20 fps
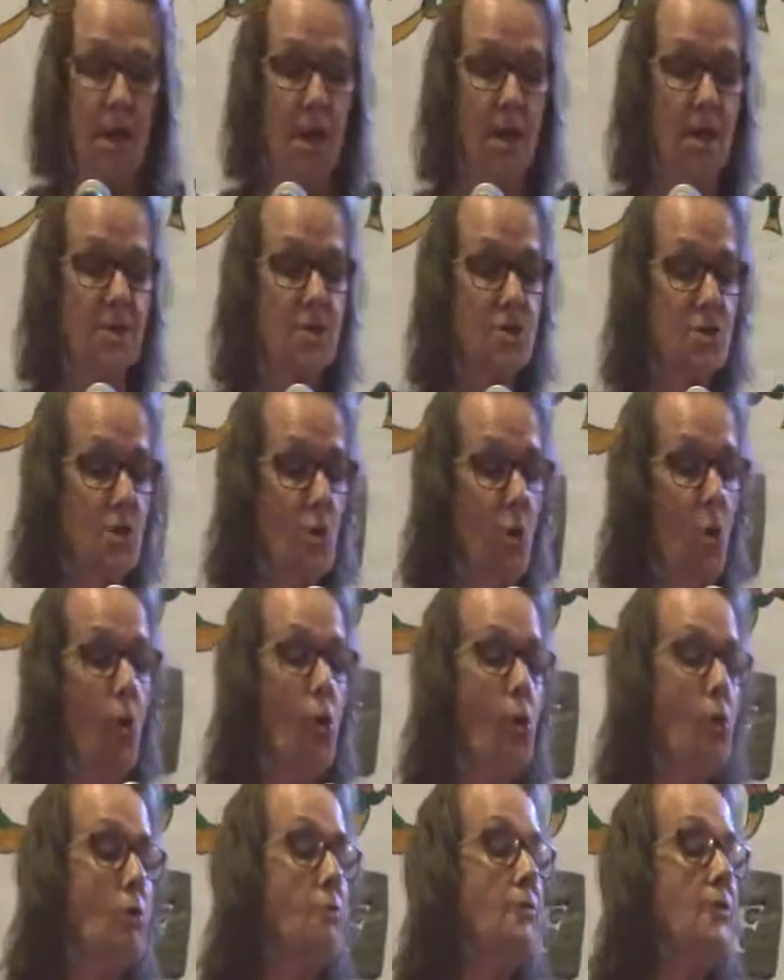It's
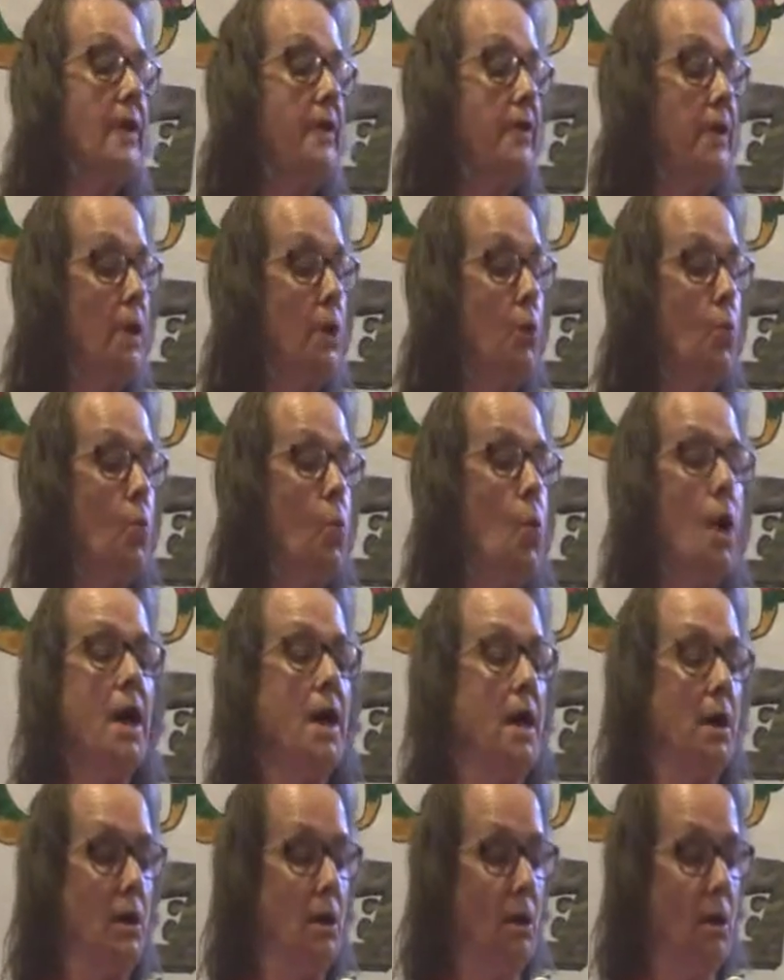all very
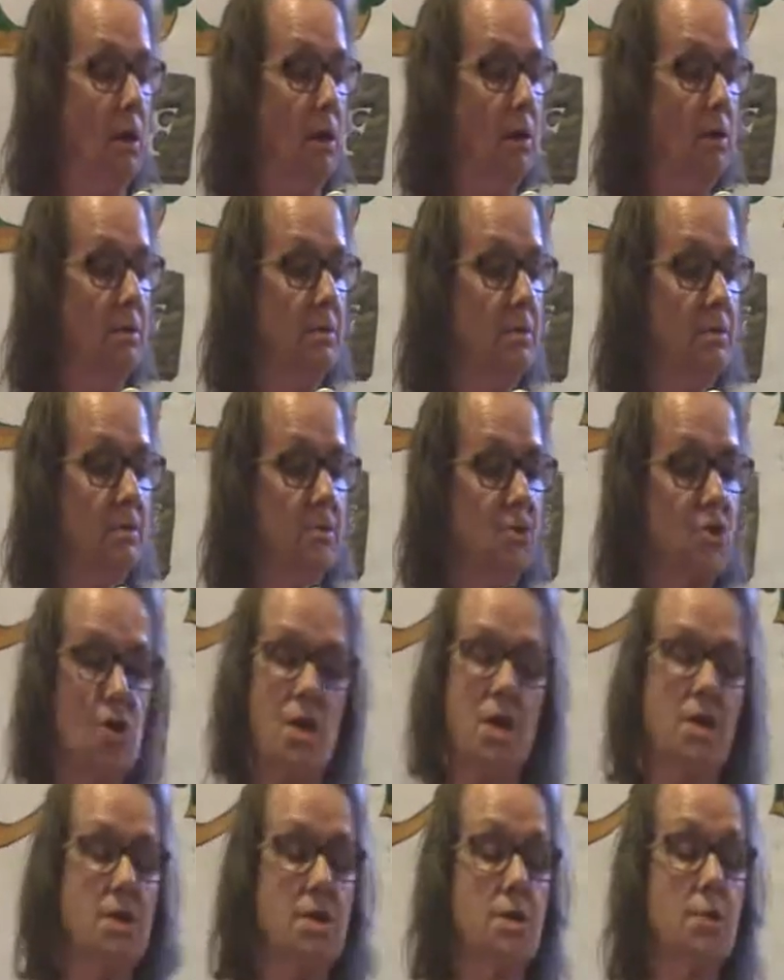well
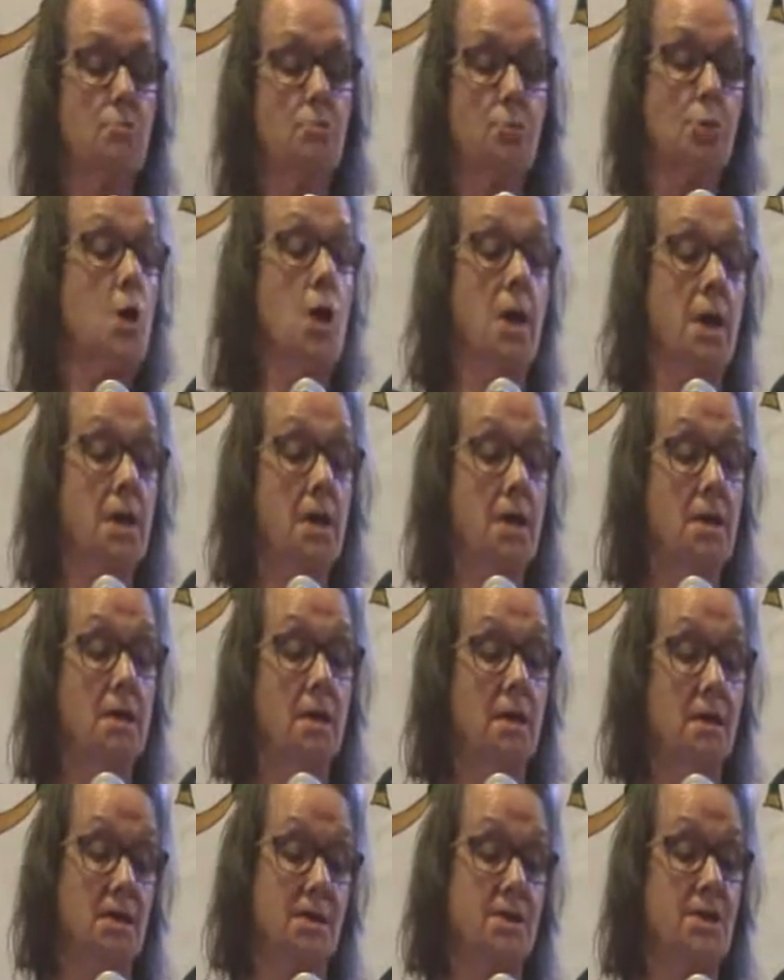trying to
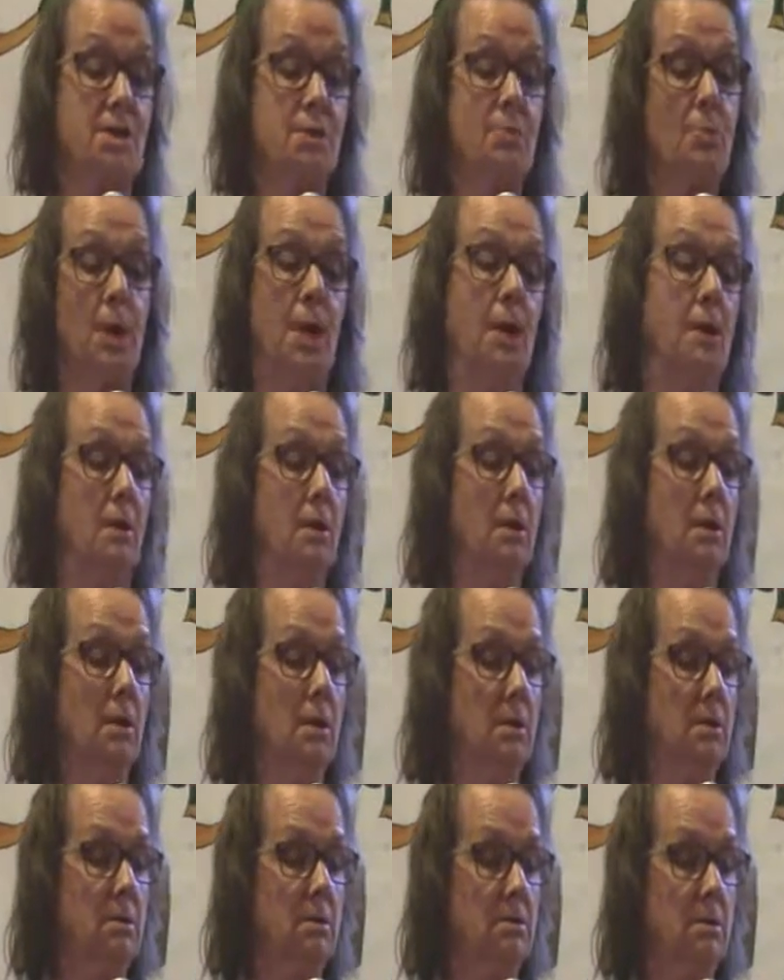break a spell
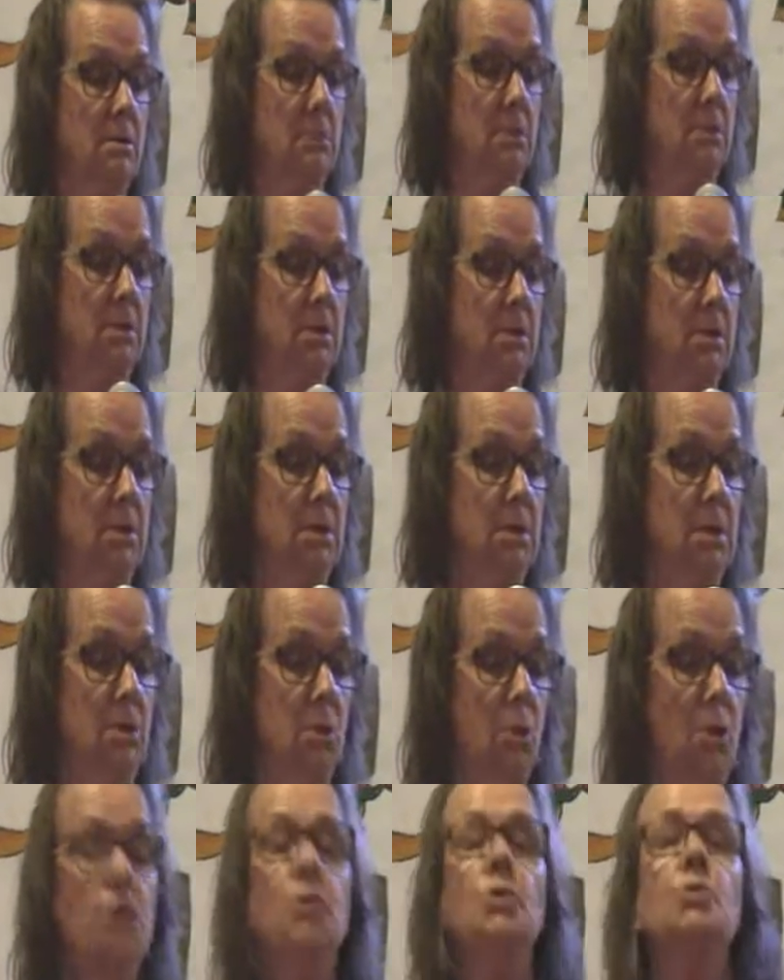
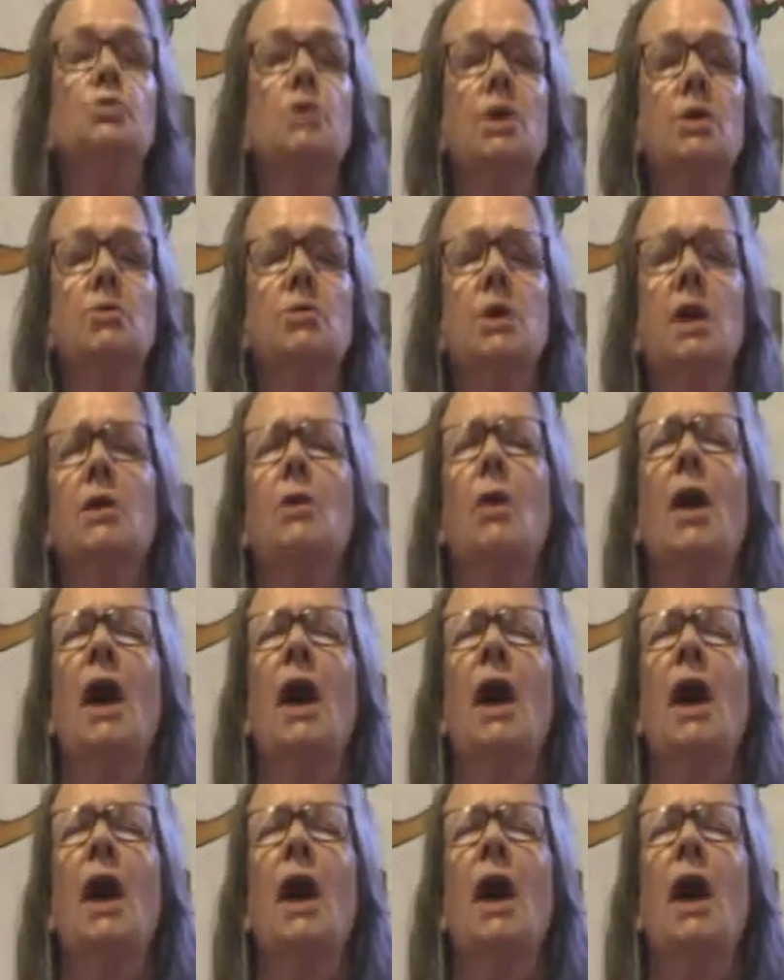when you don't know